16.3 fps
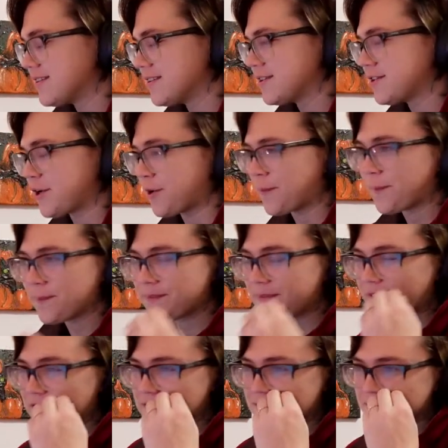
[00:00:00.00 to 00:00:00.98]
So
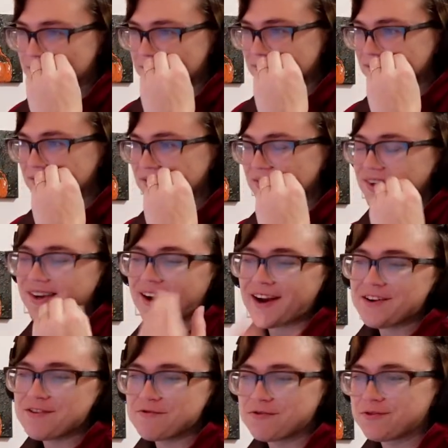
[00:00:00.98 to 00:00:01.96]
that's
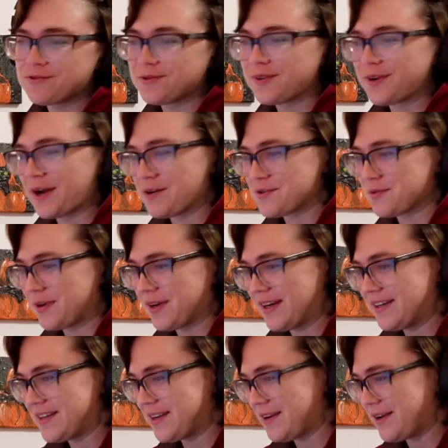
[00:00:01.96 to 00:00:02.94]
kind of what I was
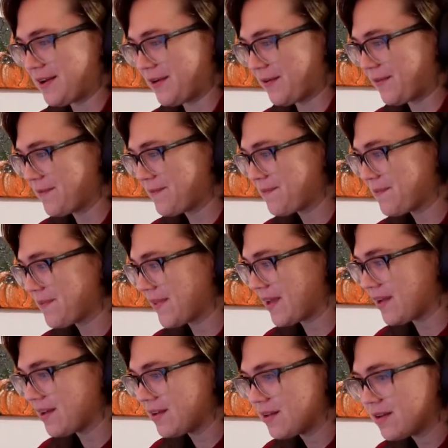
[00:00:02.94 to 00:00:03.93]
wanting to do.
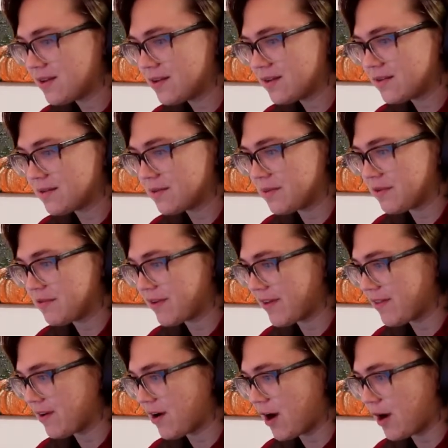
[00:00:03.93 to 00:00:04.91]
Let me
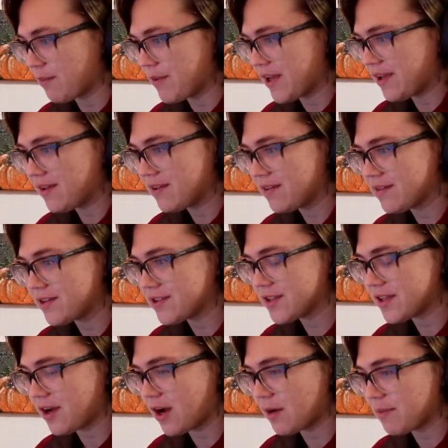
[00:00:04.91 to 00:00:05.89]
find the copy.
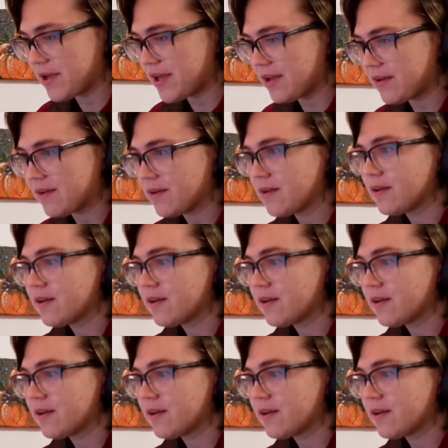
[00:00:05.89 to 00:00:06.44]
Here's the copy.